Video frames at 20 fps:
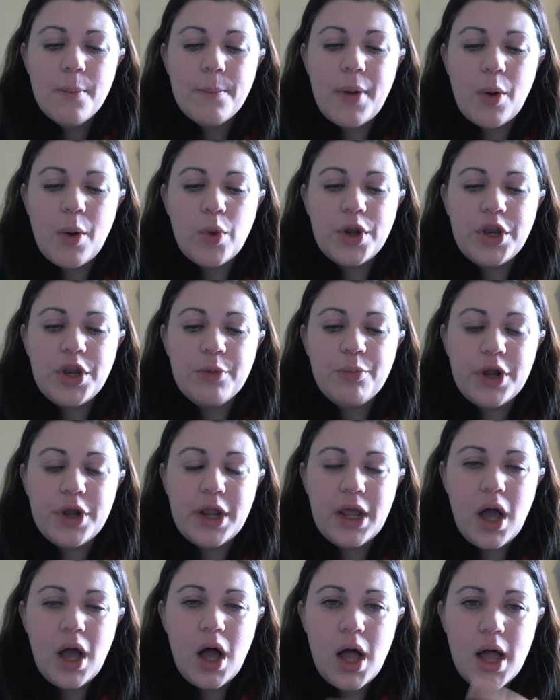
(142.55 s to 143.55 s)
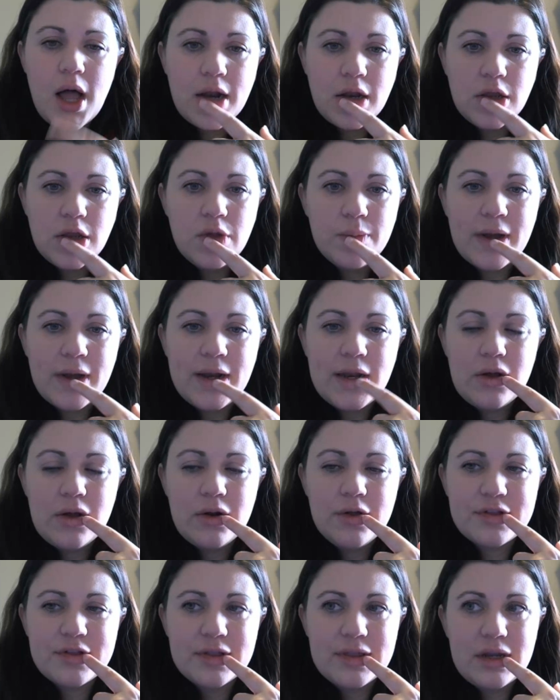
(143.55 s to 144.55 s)
but when you put it on, you might
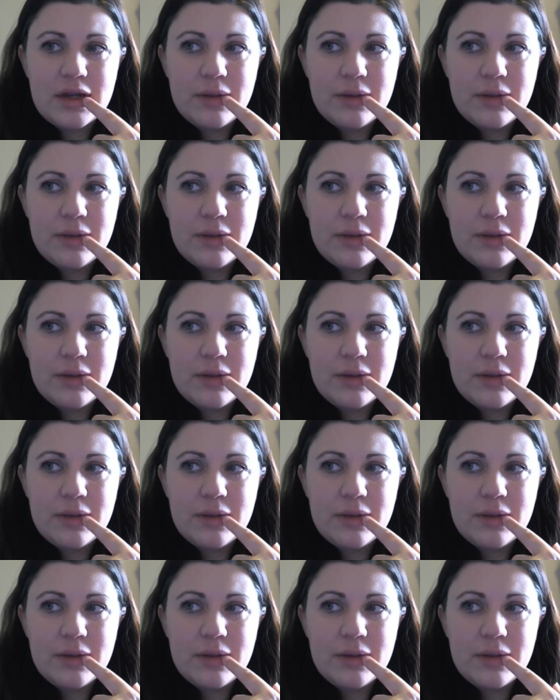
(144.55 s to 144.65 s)
notice a